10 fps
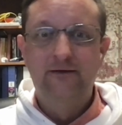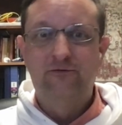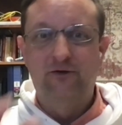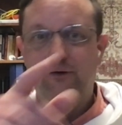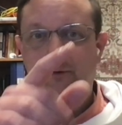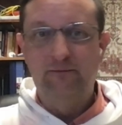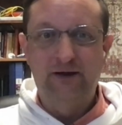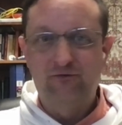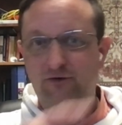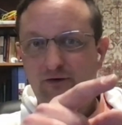So you want to
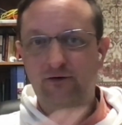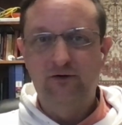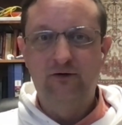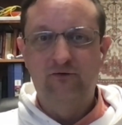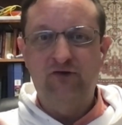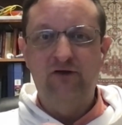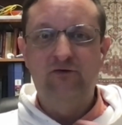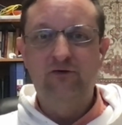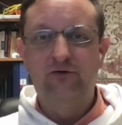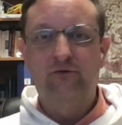make sure you're
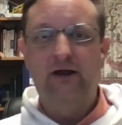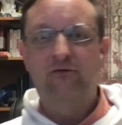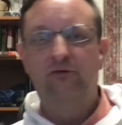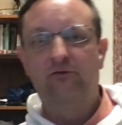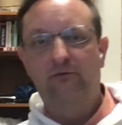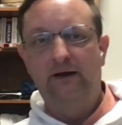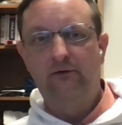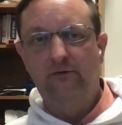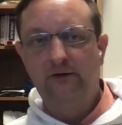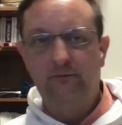changing your directions
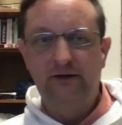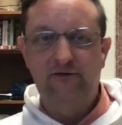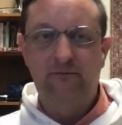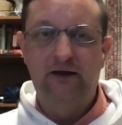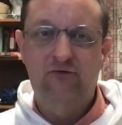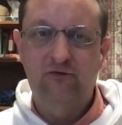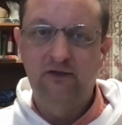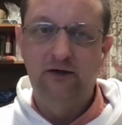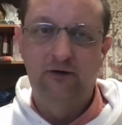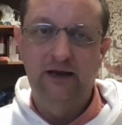around a little bit to make sure
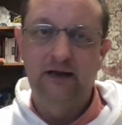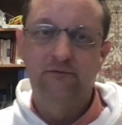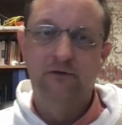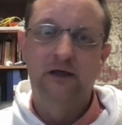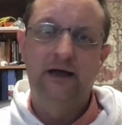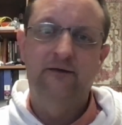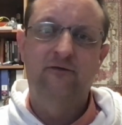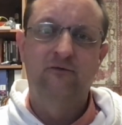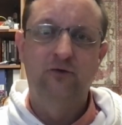that you're getting lots of